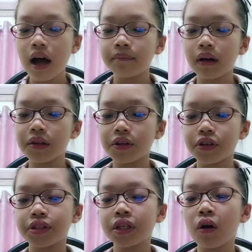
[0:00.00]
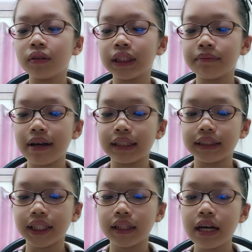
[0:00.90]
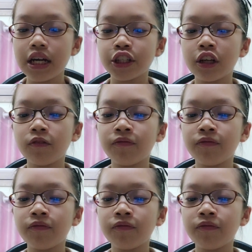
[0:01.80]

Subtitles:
Mother's so demented. She